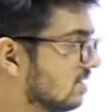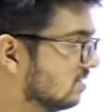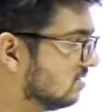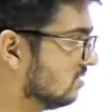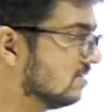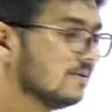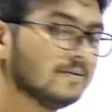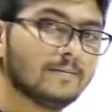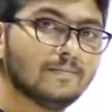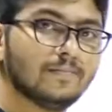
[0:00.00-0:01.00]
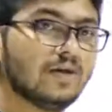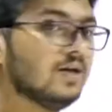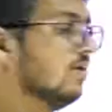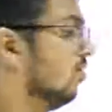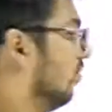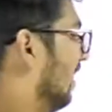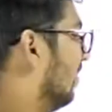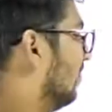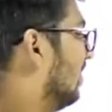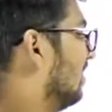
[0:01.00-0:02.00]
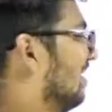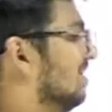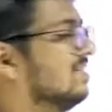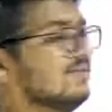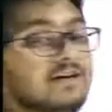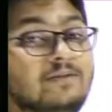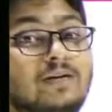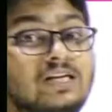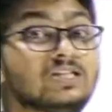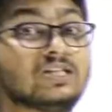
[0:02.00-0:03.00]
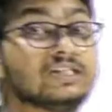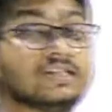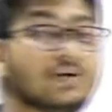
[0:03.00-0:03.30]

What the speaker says: is, whenever there is a vibration,